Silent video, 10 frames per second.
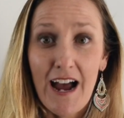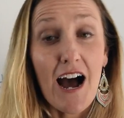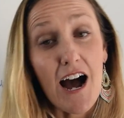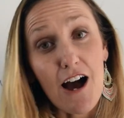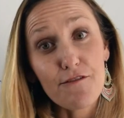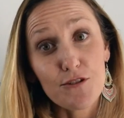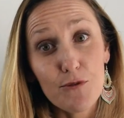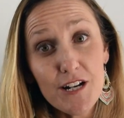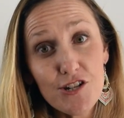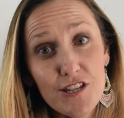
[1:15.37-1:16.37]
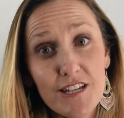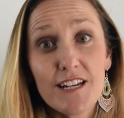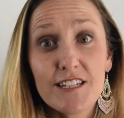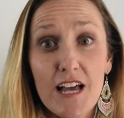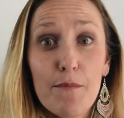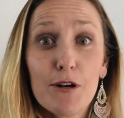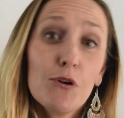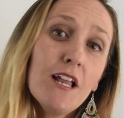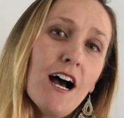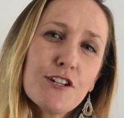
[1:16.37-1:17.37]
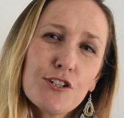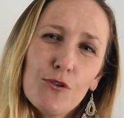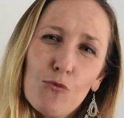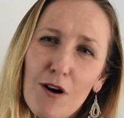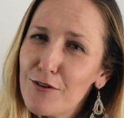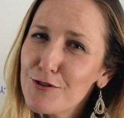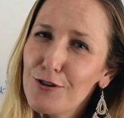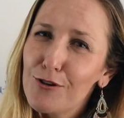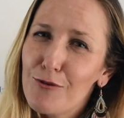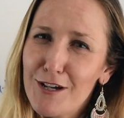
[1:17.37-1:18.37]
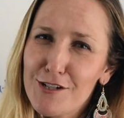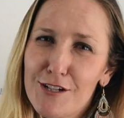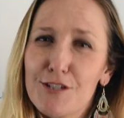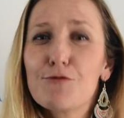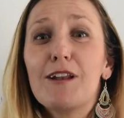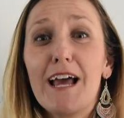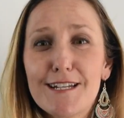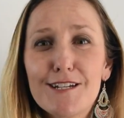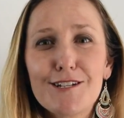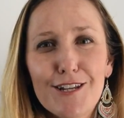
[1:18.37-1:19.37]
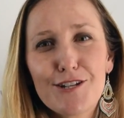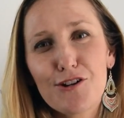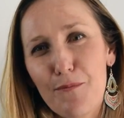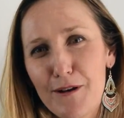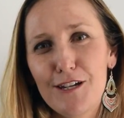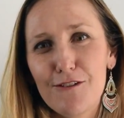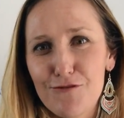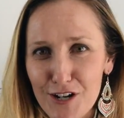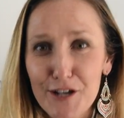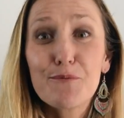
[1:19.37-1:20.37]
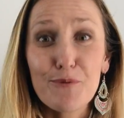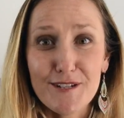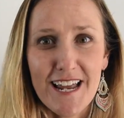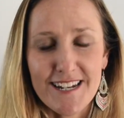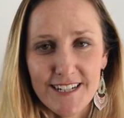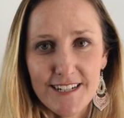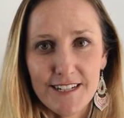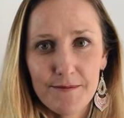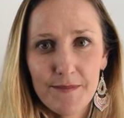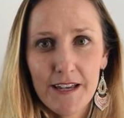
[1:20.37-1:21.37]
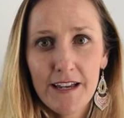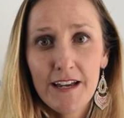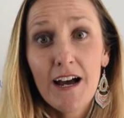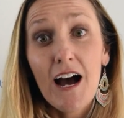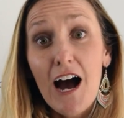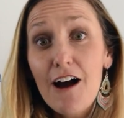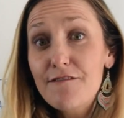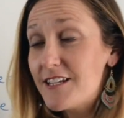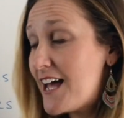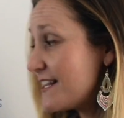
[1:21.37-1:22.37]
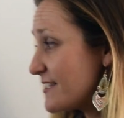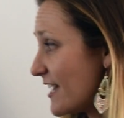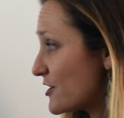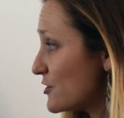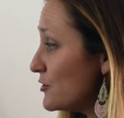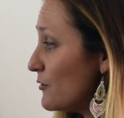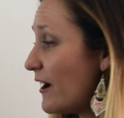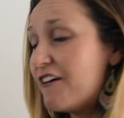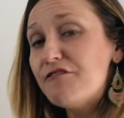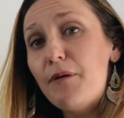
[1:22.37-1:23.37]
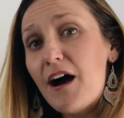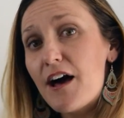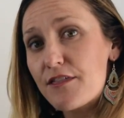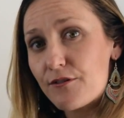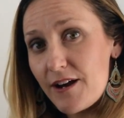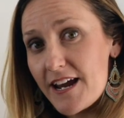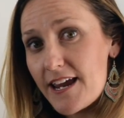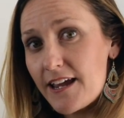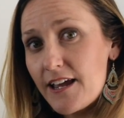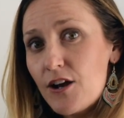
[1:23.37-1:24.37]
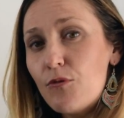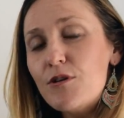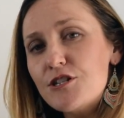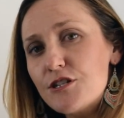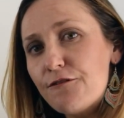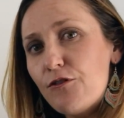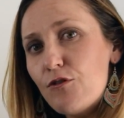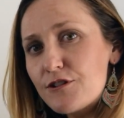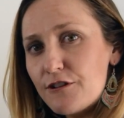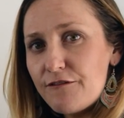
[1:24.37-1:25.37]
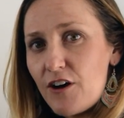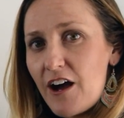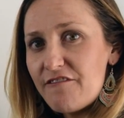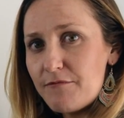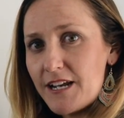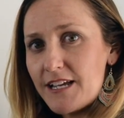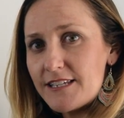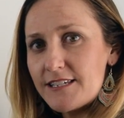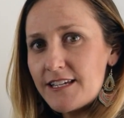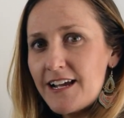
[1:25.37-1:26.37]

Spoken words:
After which, the examiner will ask you 1 or 2 questions related to the topic you've just presented. After that section, you have part 3, which is 4 to 5 minutes.